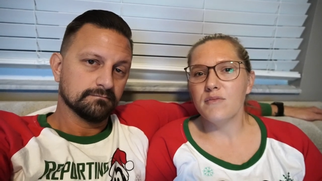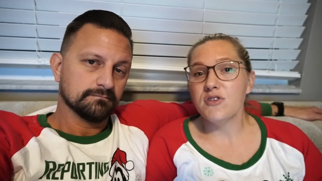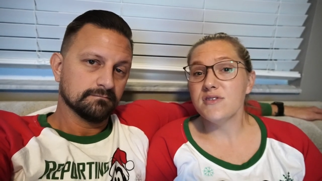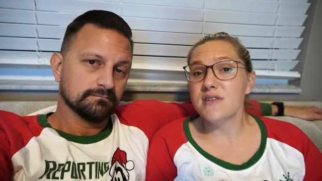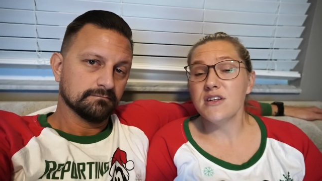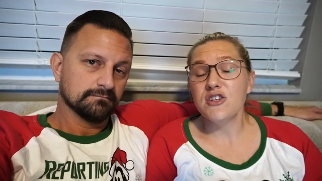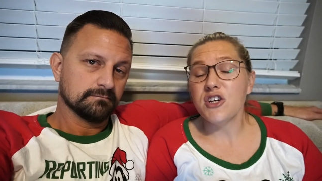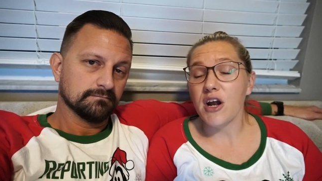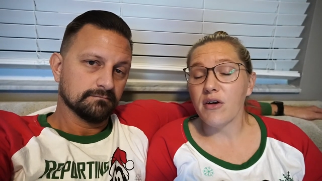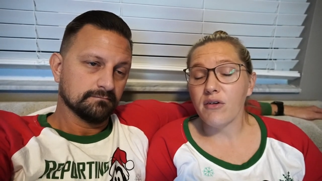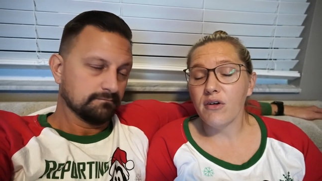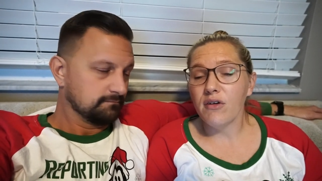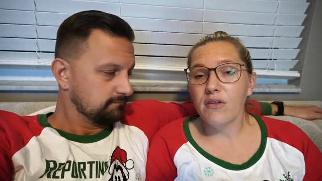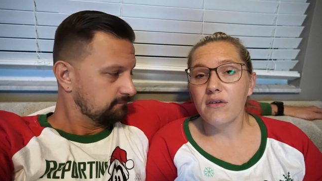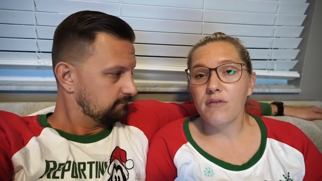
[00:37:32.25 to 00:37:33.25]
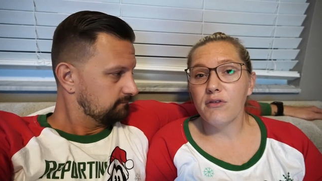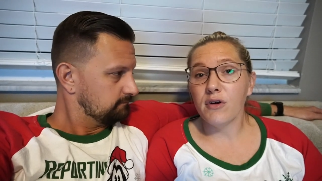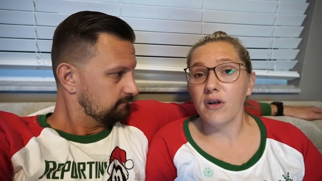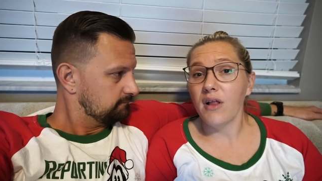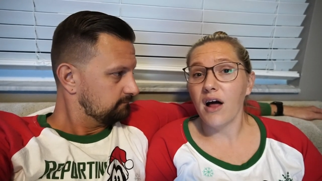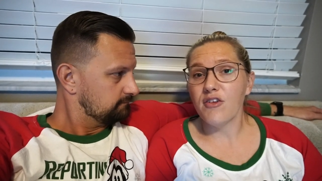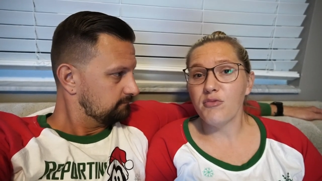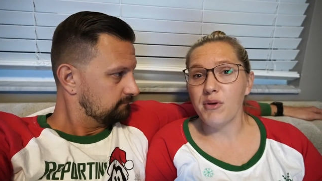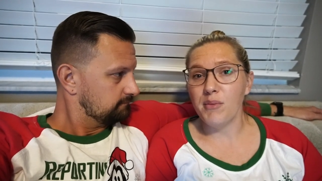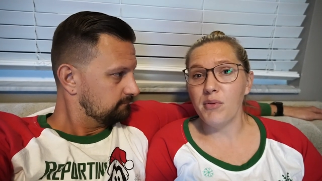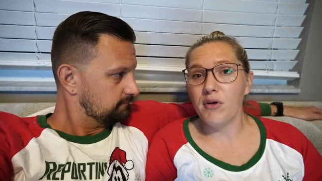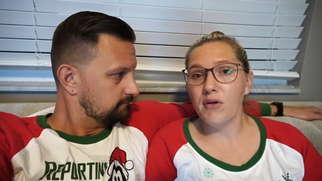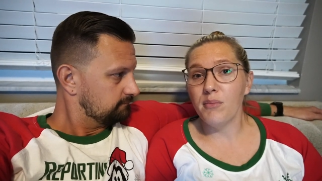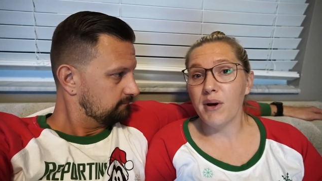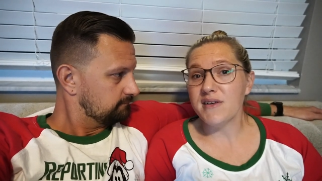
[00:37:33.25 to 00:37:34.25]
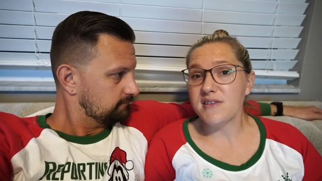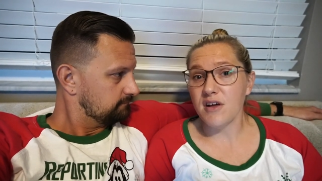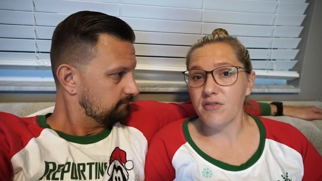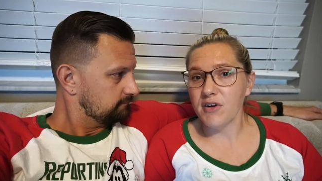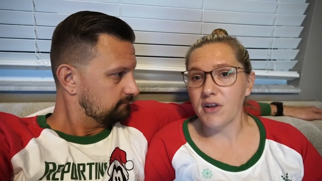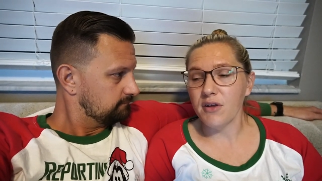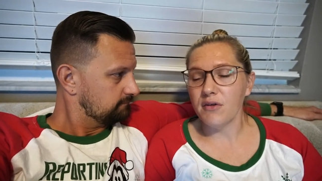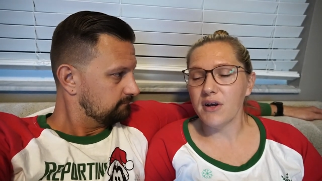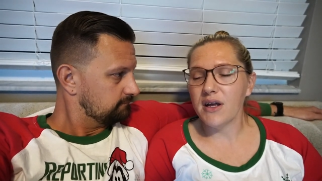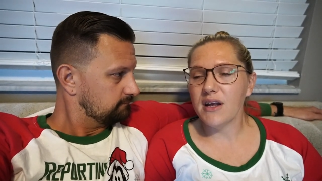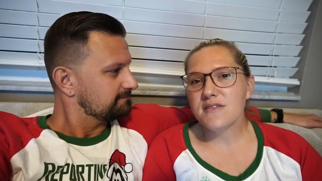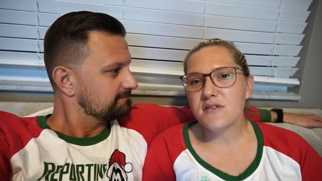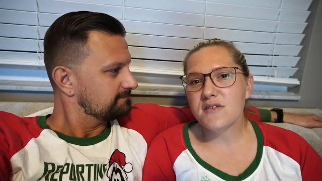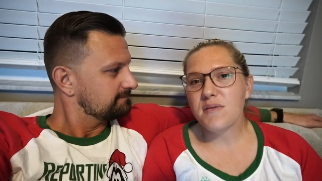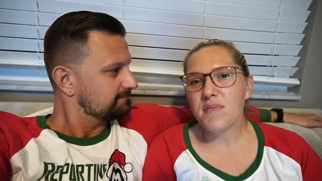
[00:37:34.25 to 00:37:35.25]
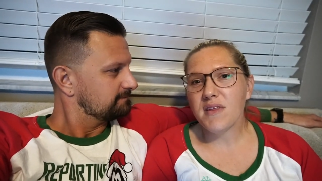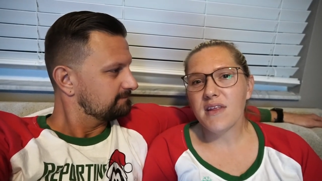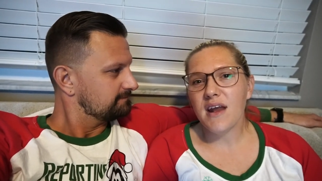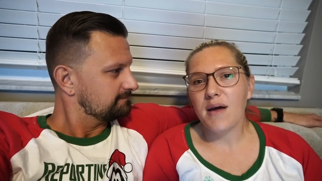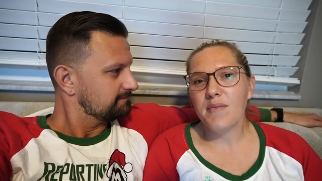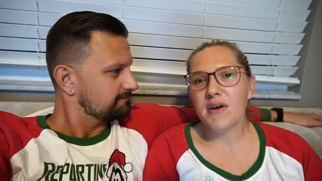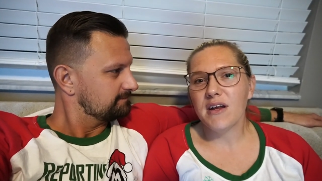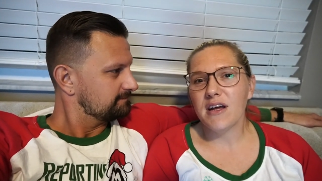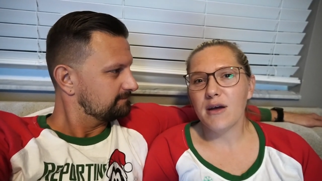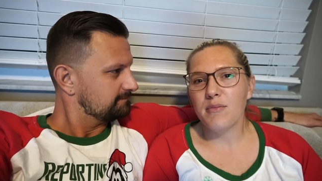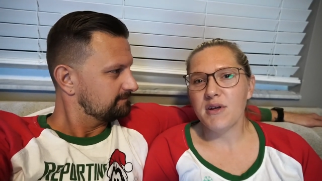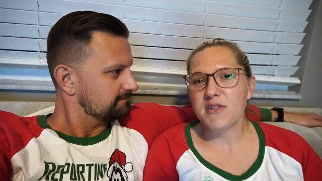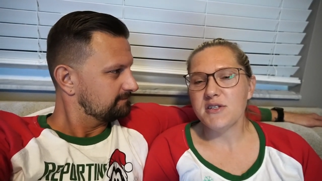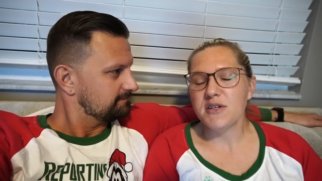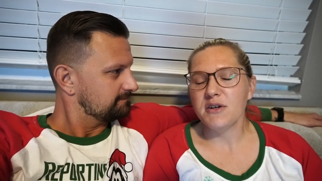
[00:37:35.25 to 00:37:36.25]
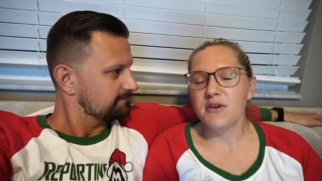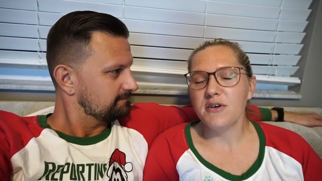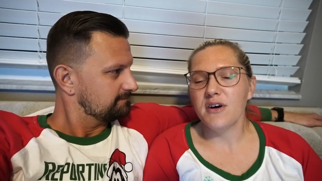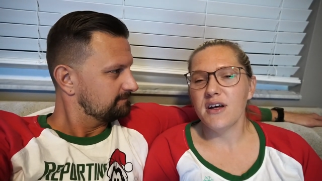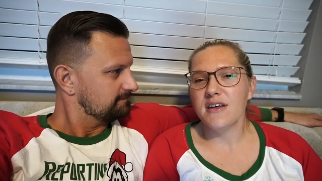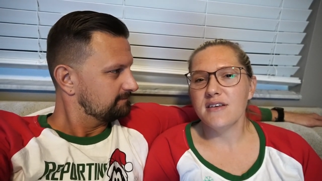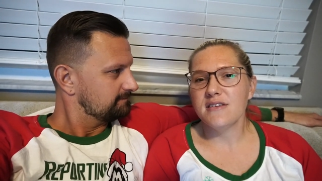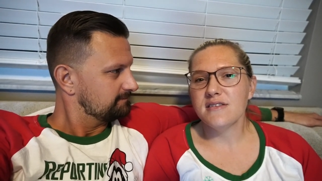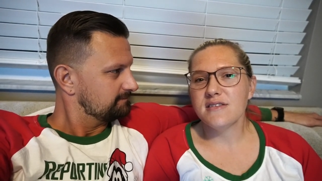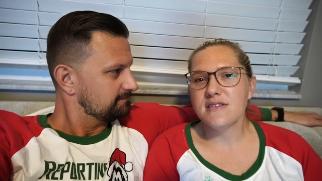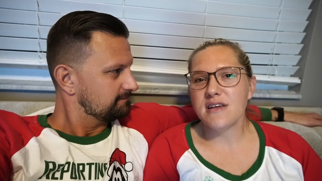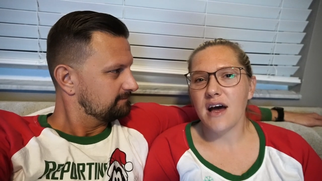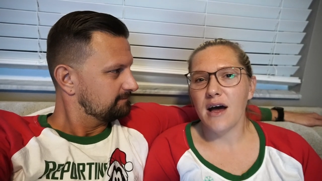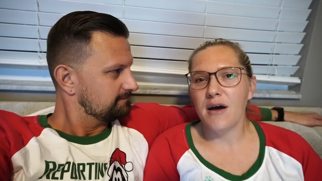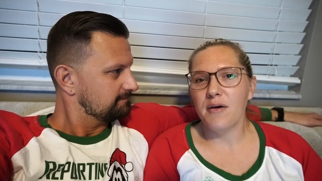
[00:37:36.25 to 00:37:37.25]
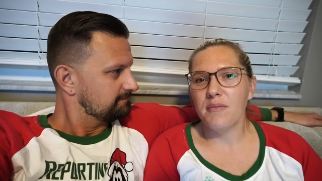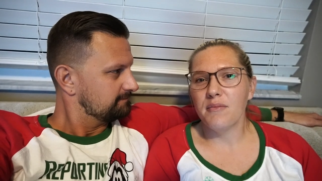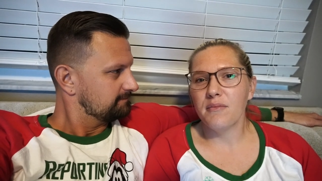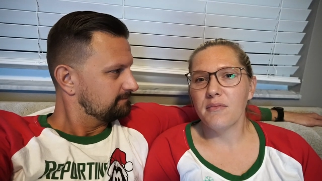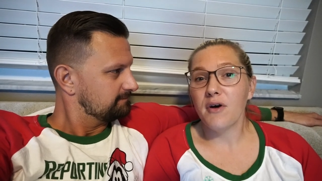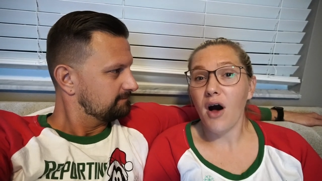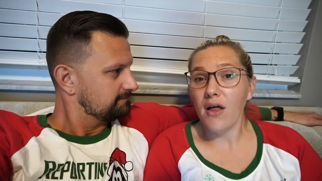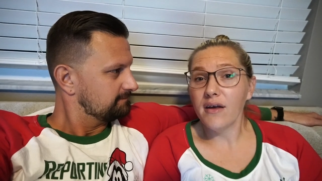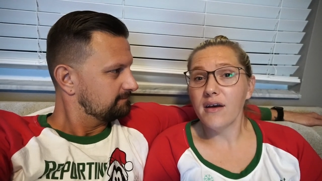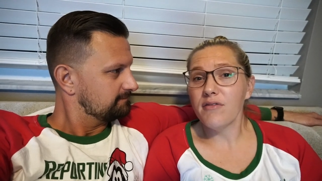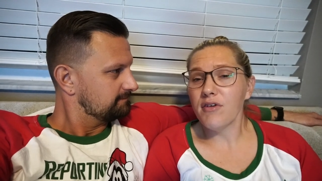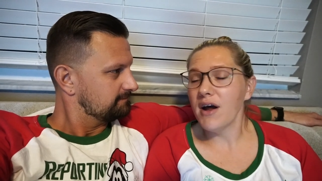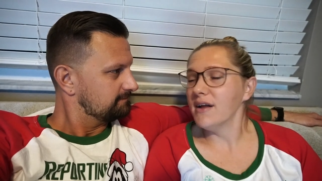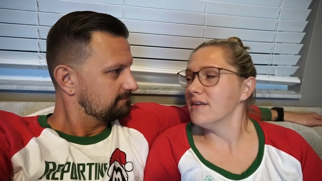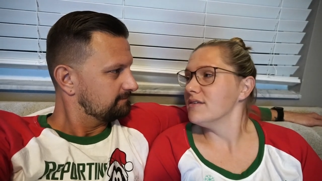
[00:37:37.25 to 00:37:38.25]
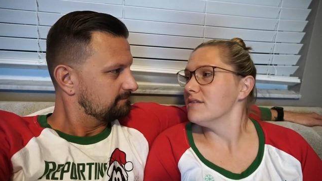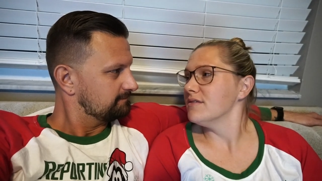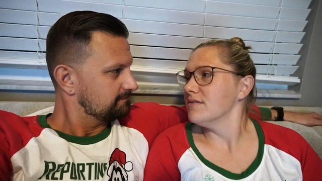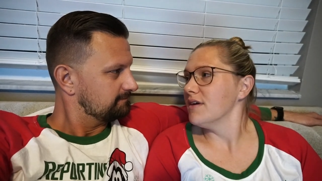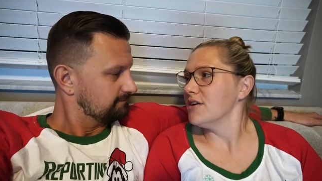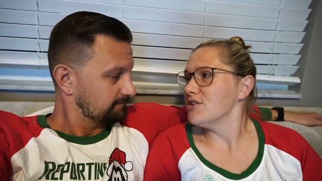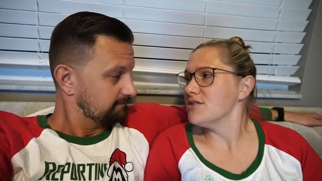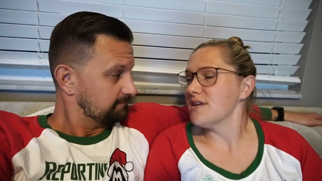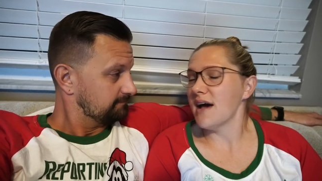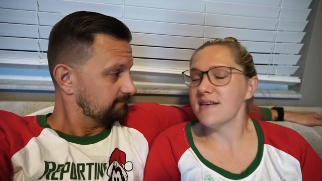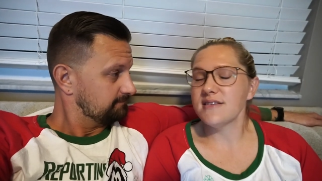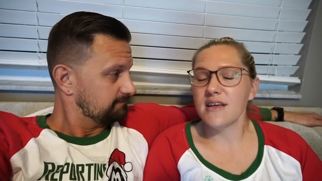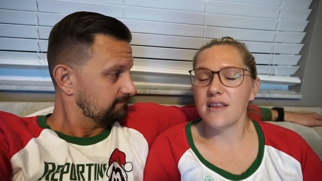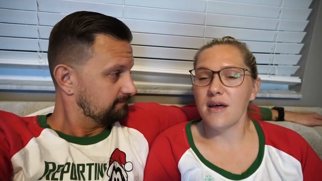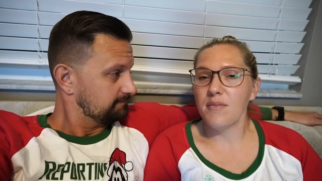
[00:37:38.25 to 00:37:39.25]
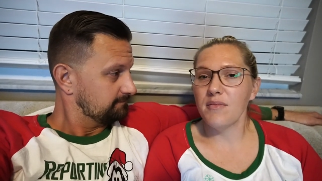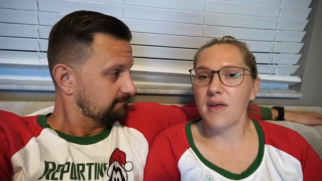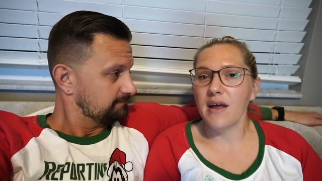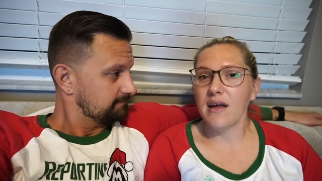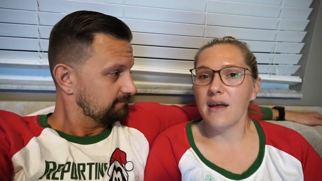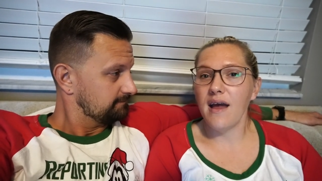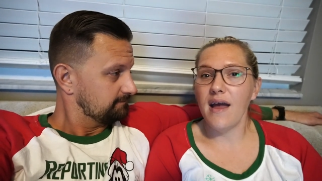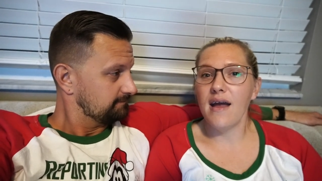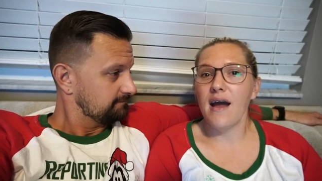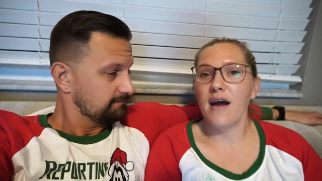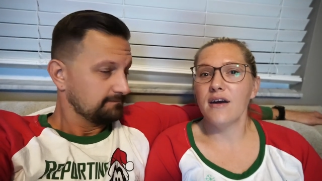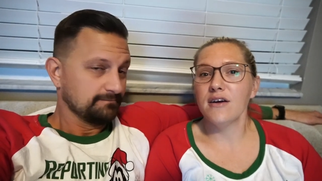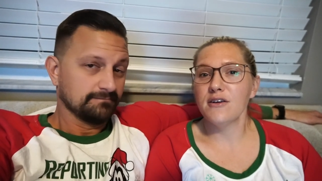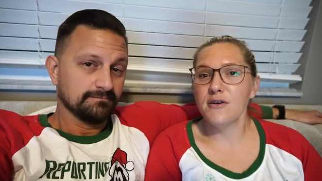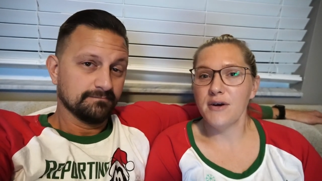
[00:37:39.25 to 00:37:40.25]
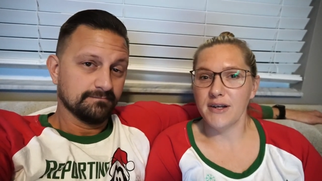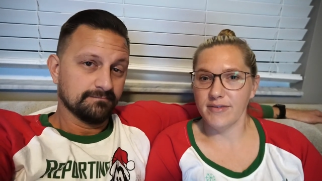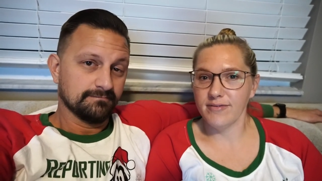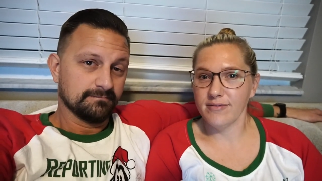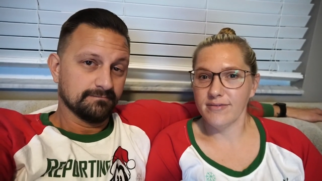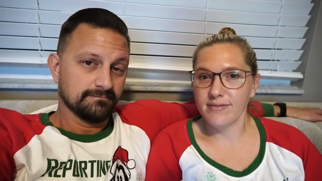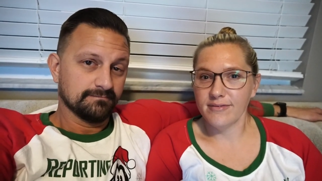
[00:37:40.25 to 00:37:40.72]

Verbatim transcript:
Speaker 1: just in general for a lot of people, myself included, so something that I'm going to commit to is calling a friend and just asking them like, hey, how are you doing?